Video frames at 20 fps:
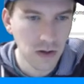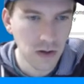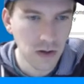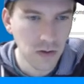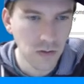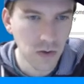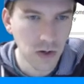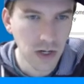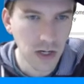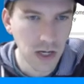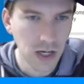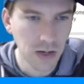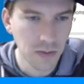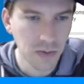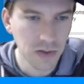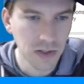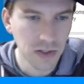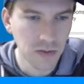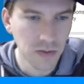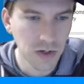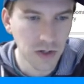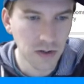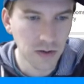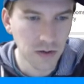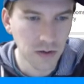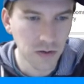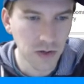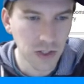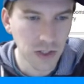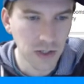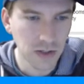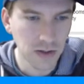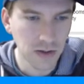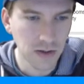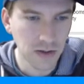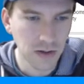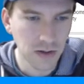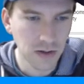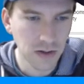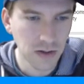What happened to my other
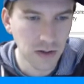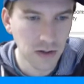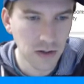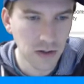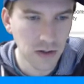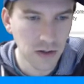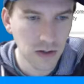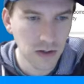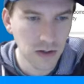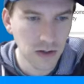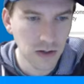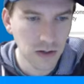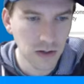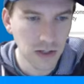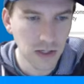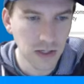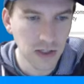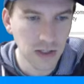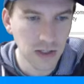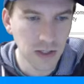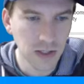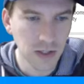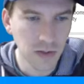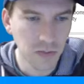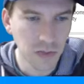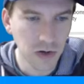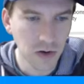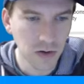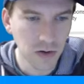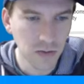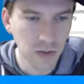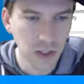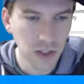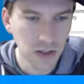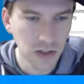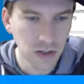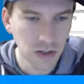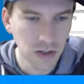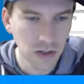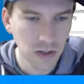question thing? Did it disappear on
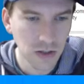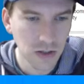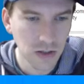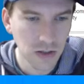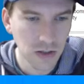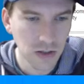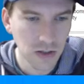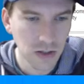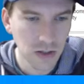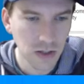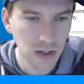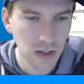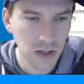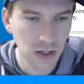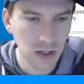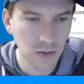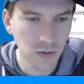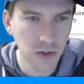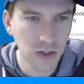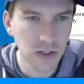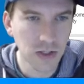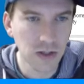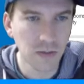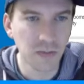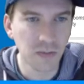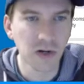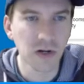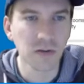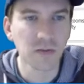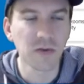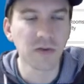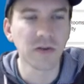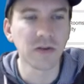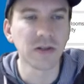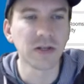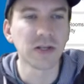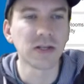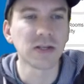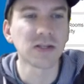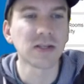me? I went to the bottom of
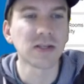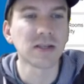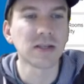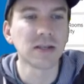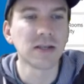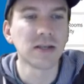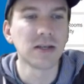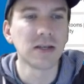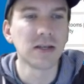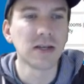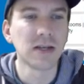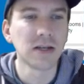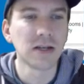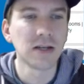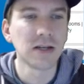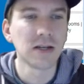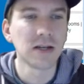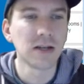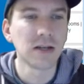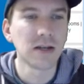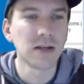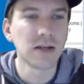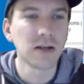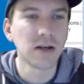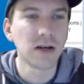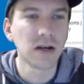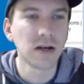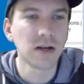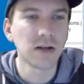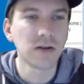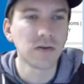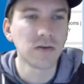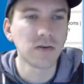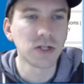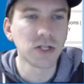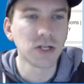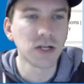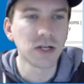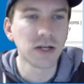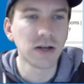the list. I don't
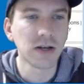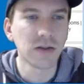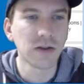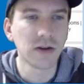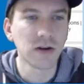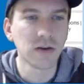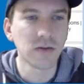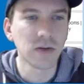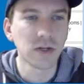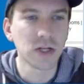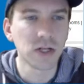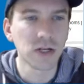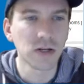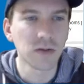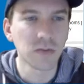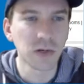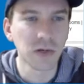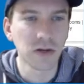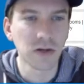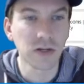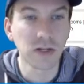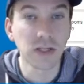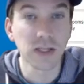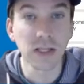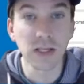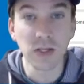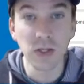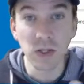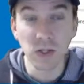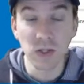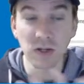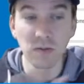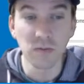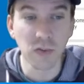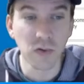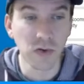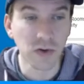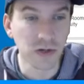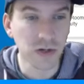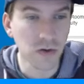want you down there. I want you up here, because this is an
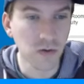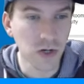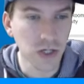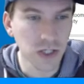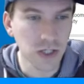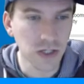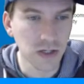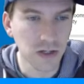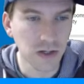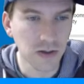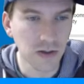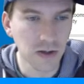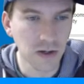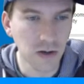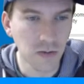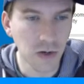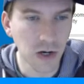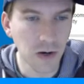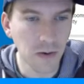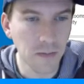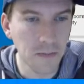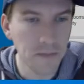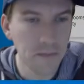important question to think about.